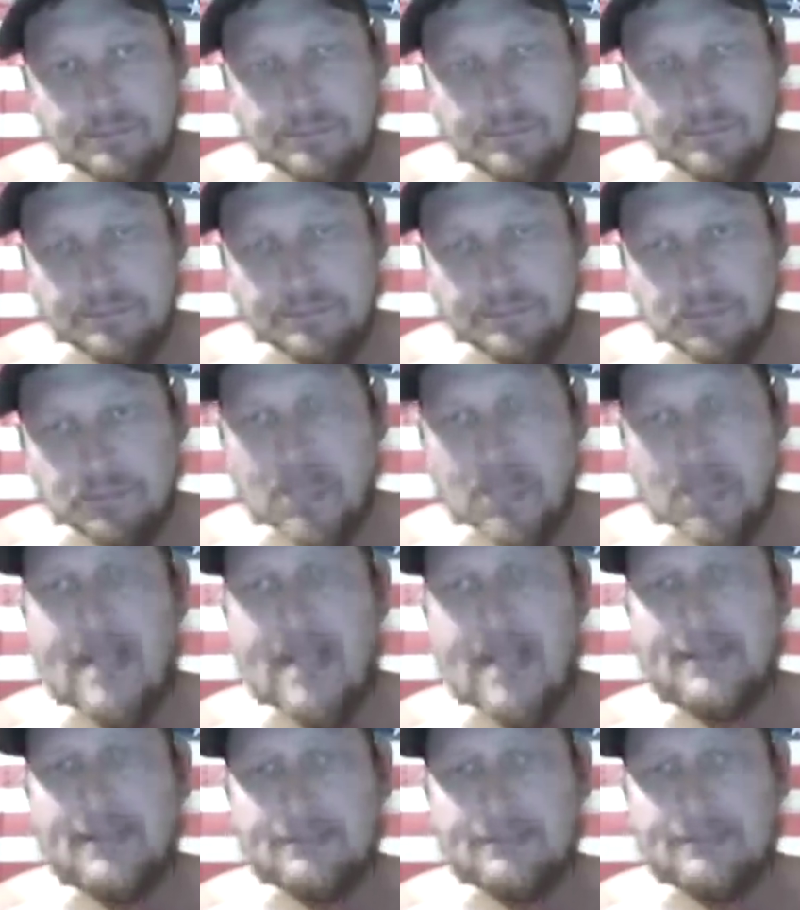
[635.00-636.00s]
Yeah.
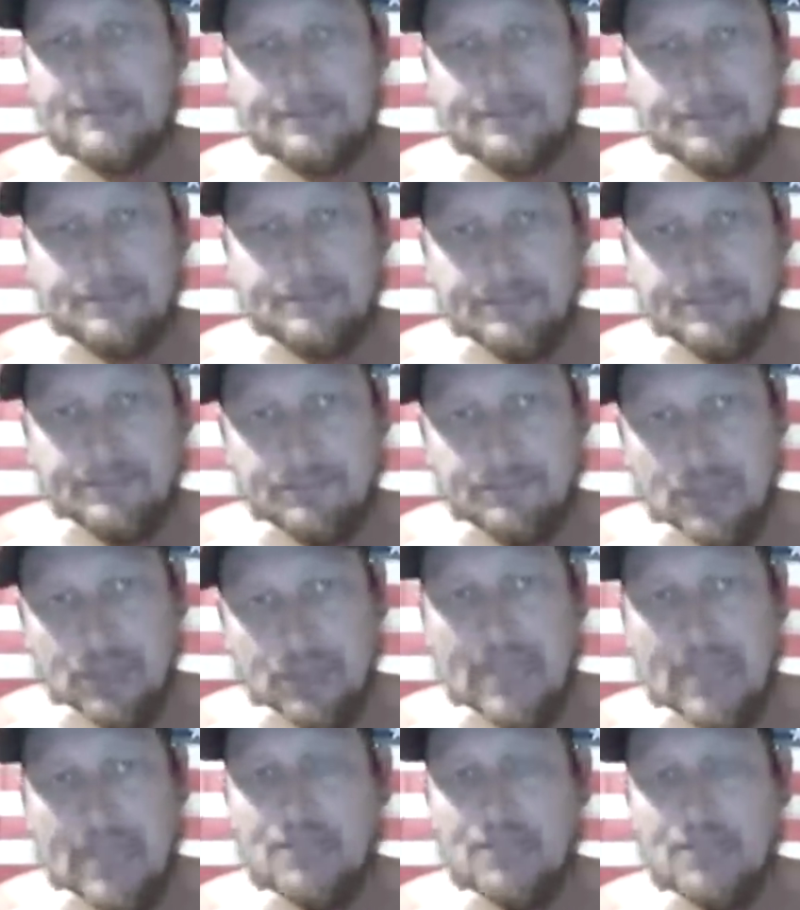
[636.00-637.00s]
I hate to
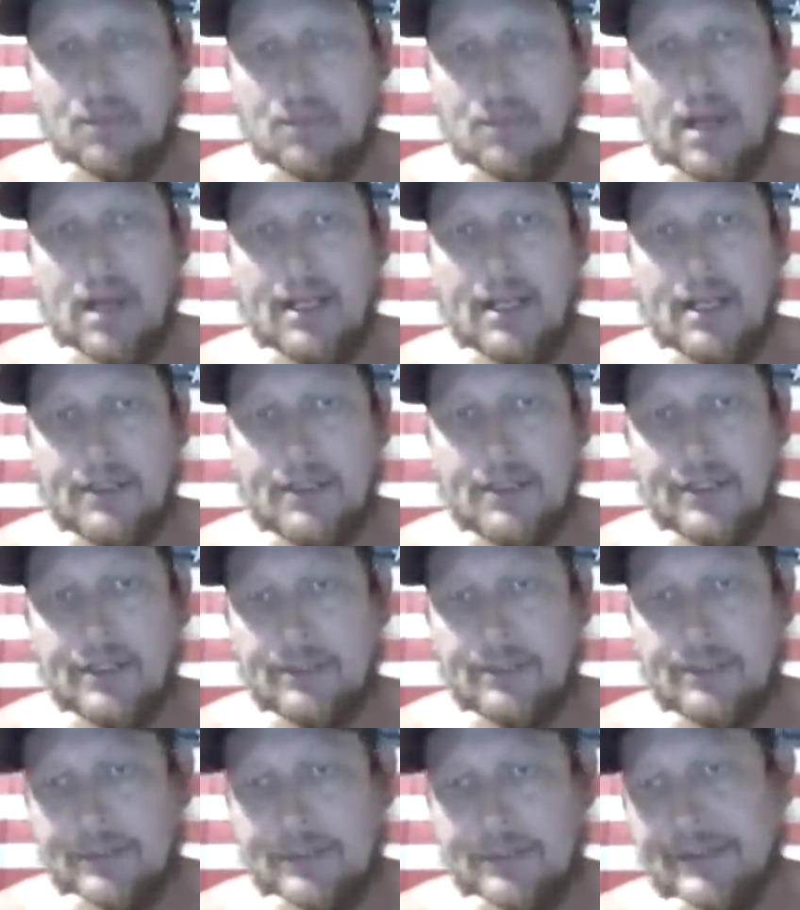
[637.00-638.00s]
break it to you,
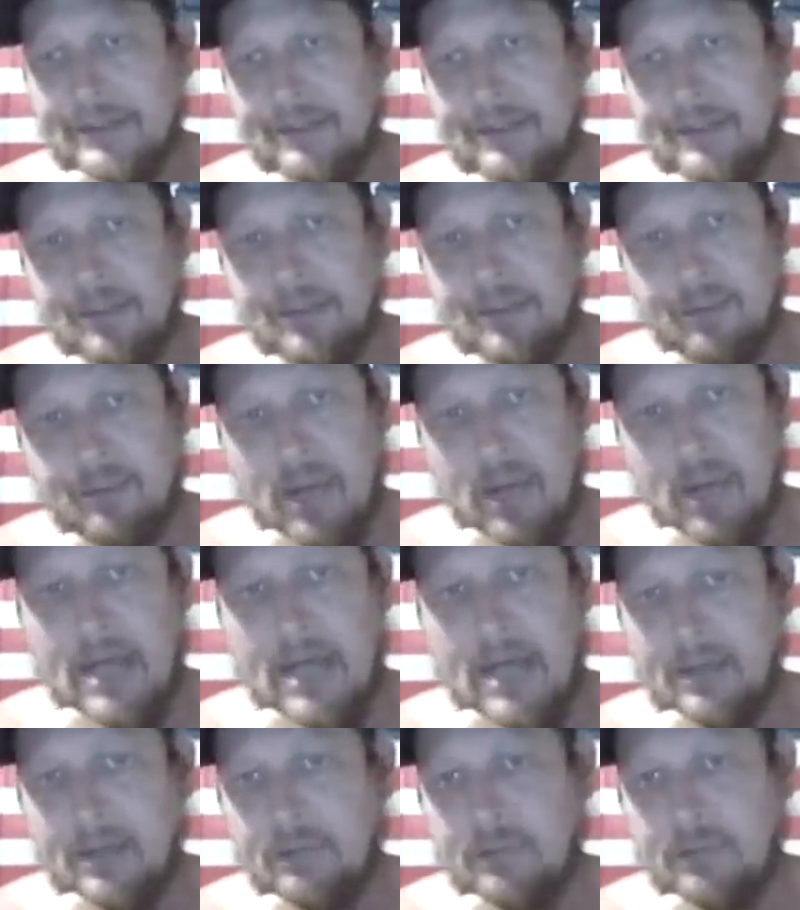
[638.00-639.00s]
bud, but the white conservatives